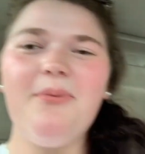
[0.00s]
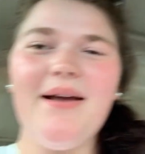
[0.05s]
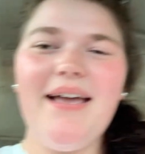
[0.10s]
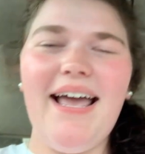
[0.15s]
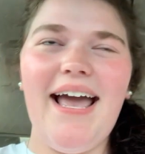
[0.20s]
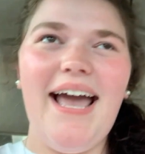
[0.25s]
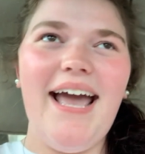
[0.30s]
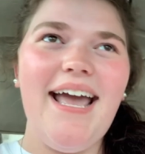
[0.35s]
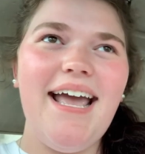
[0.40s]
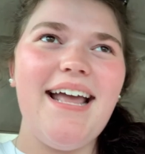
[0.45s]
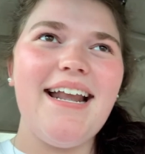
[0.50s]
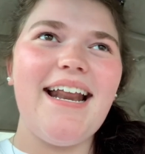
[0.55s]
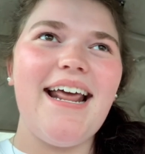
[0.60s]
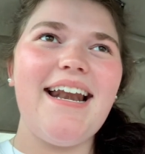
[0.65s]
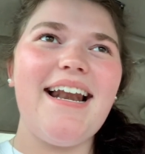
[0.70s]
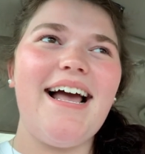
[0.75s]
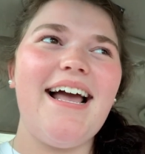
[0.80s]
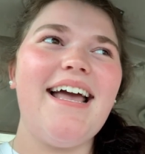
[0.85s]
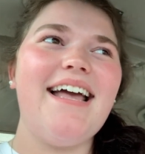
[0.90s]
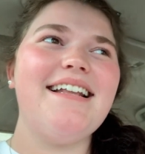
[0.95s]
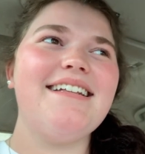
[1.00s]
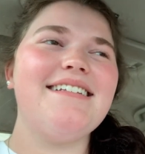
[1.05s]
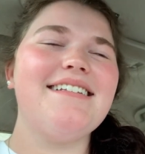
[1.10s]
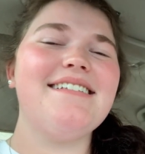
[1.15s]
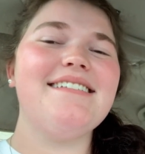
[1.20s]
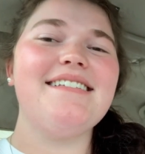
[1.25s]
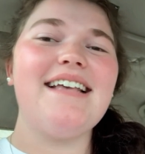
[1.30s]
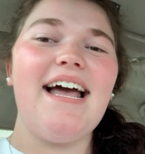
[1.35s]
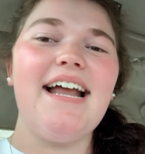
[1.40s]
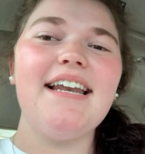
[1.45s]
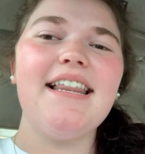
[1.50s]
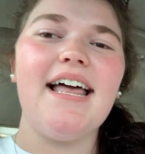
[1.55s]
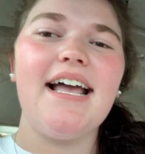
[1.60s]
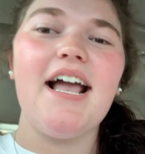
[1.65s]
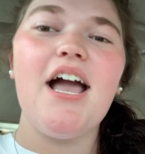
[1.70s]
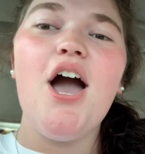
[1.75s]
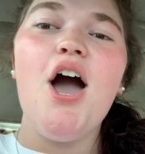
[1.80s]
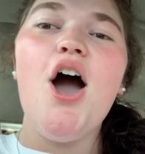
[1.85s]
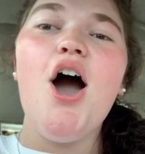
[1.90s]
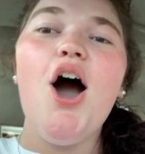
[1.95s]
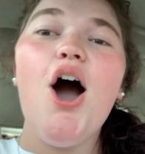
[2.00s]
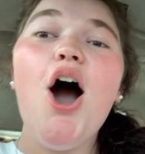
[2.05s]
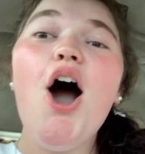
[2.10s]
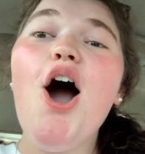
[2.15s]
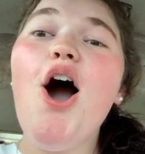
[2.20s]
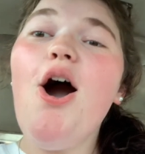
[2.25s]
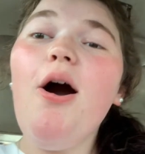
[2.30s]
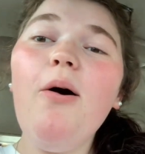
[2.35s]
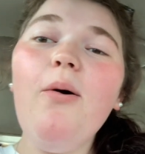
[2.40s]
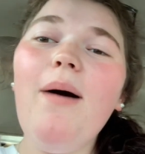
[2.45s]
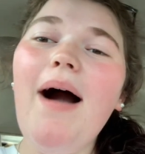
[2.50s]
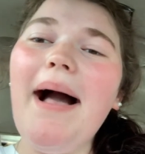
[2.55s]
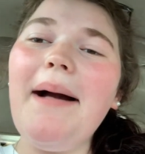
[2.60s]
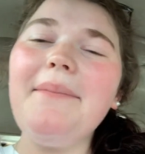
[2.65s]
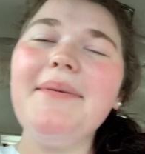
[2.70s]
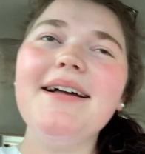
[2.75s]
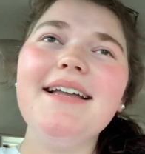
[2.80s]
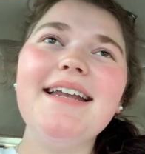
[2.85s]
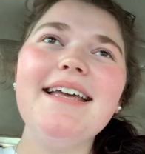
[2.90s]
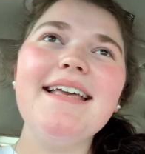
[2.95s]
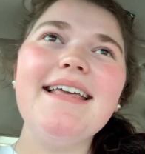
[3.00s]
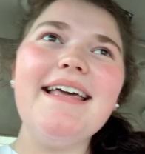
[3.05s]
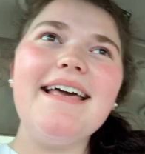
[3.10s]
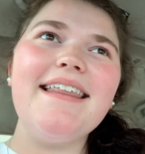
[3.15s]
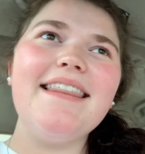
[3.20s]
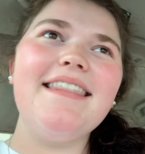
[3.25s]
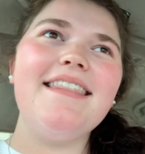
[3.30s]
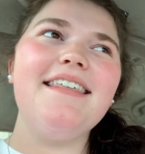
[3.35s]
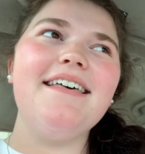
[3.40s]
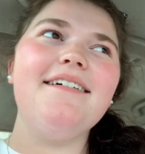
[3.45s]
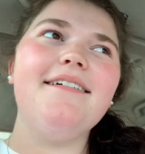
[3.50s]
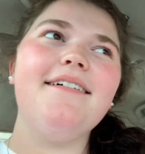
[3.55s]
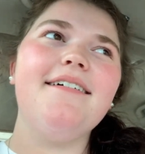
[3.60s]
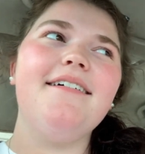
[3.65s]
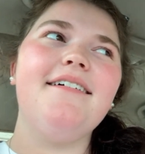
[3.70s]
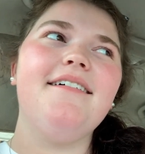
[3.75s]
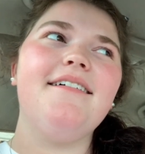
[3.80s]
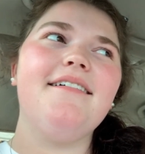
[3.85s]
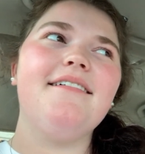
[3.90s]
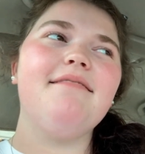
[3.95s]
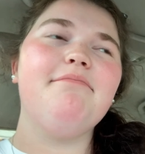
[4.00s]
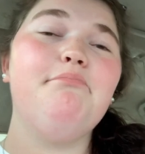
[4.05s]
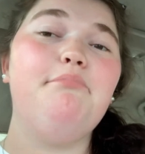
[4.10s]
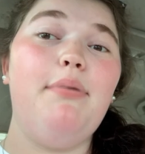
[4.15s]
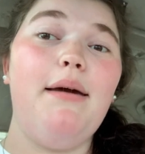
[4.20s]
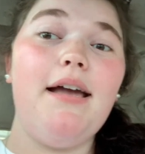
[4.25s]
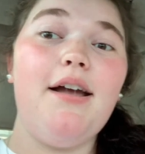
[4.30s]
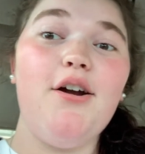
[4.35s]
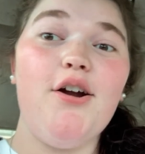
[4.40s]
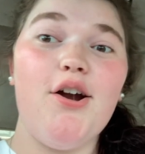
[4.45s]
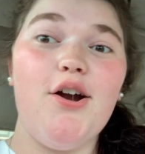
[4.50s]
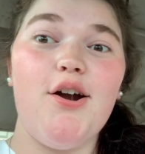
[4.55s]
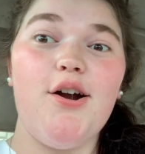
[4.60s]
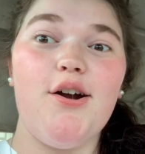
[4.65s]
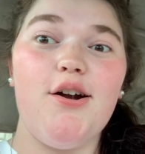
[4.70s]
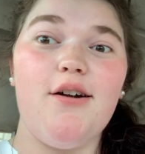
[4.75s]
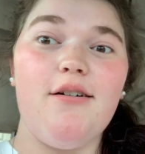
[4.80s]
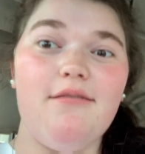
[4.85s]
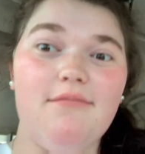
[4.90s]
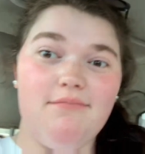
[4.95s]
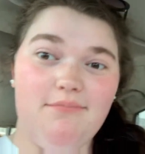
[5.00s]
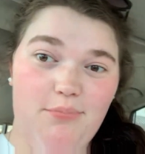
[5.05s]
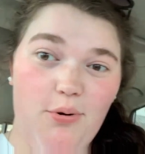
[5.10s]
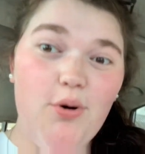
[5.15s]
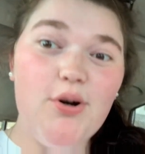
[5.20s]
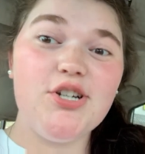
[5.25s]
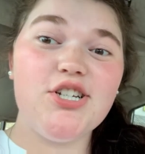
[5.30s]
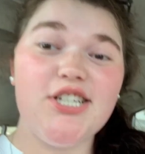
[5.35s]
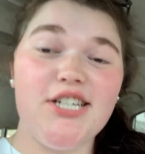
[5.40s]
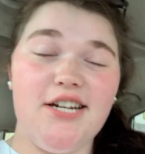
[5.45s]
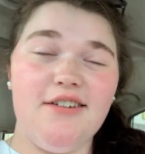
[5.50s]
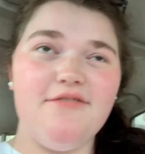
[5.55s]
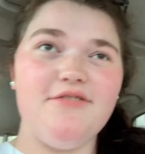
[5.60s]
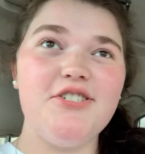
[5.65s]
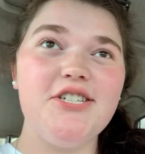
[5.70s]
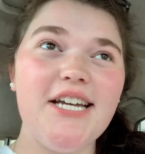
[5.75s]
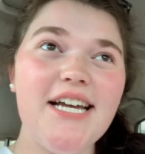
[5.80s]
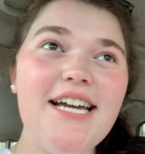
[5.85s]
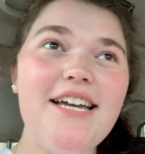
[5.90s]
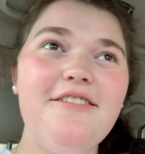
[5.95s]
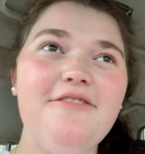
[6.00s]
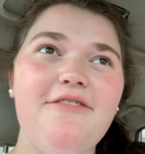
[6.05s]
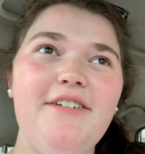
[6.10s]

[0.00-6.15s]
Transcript: We ate and I had said like, oh, I'm gonna get the bigger portion of chicken